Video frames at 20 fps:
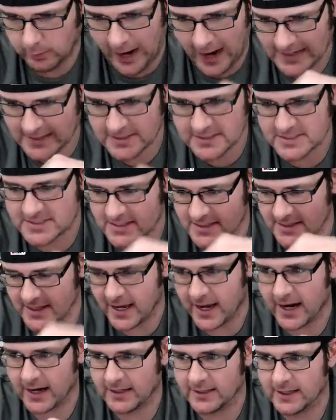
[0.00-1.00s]
I didn't see
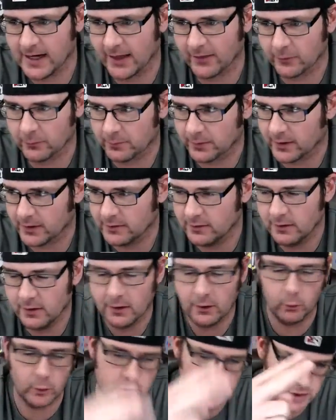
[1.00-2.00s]
the eighty dollar bid,
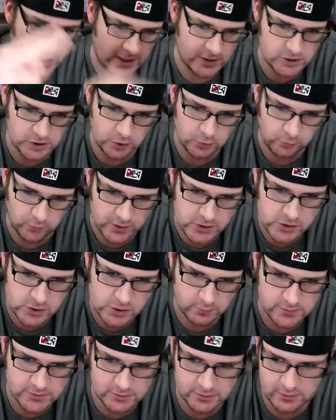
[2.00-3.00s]
which actually crushed the
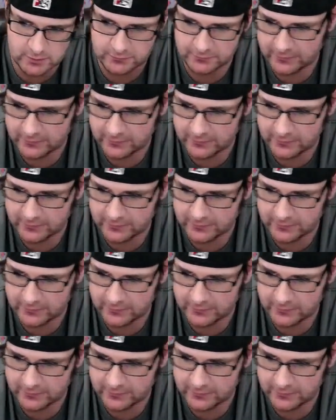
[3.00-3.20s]
reserve,